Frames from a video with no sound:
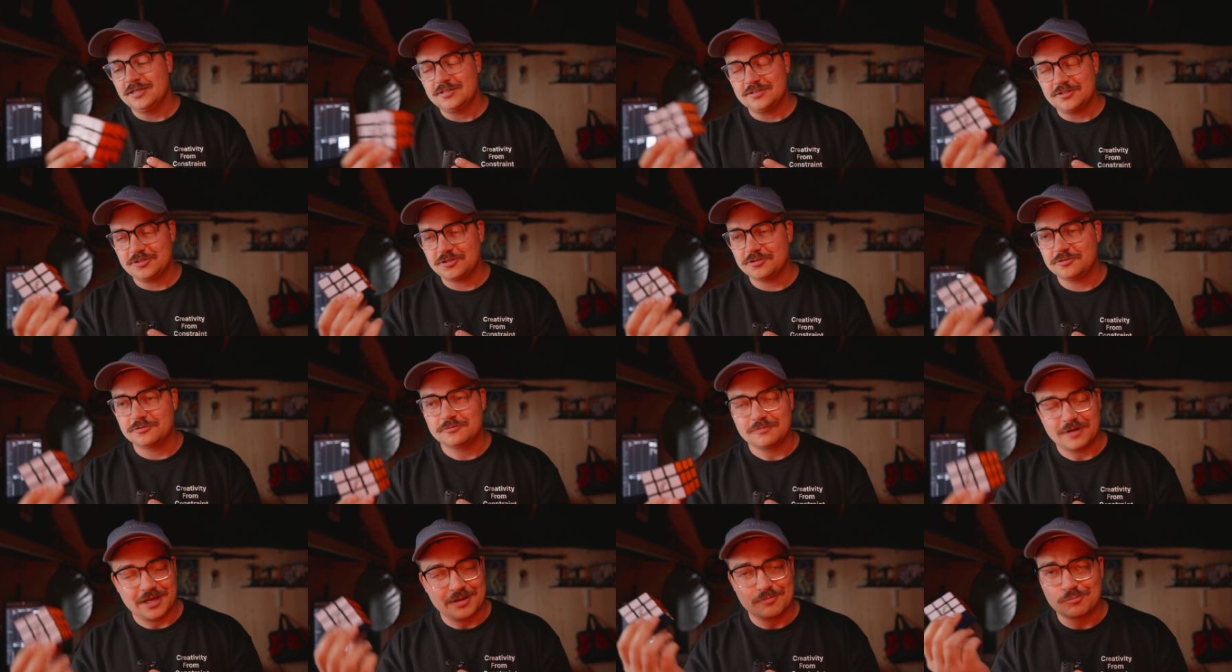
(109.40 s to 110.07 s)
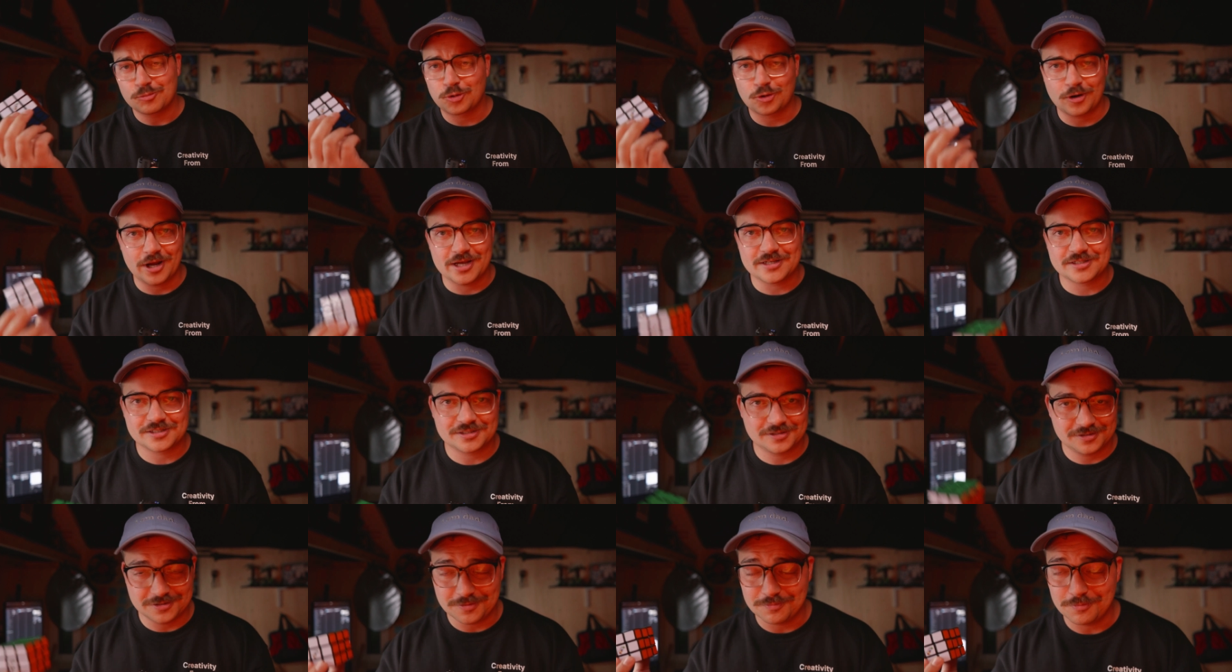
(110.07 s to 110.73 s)
to
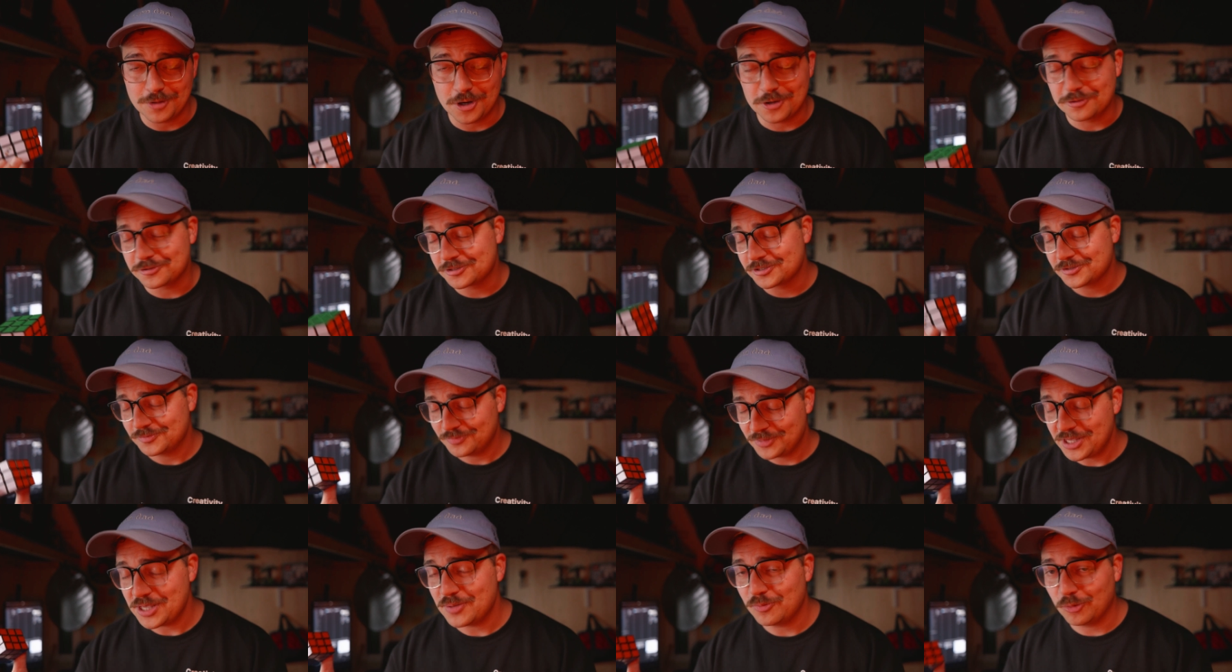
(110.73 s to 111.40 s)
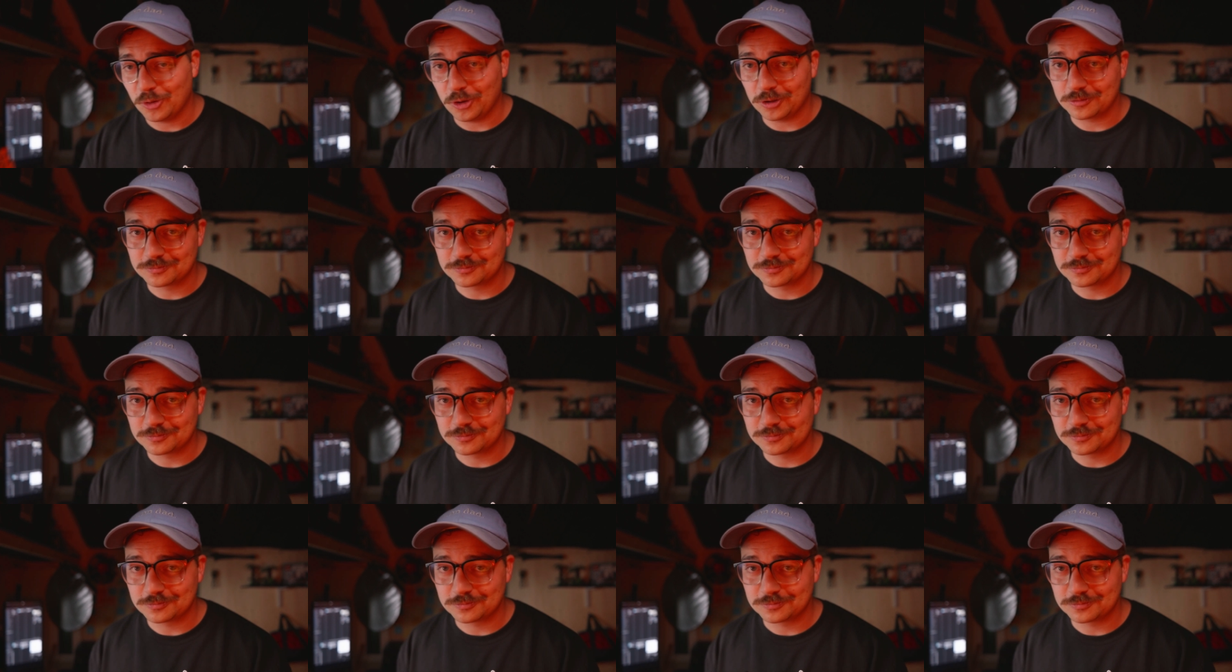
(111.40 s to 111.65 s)
impress the most people.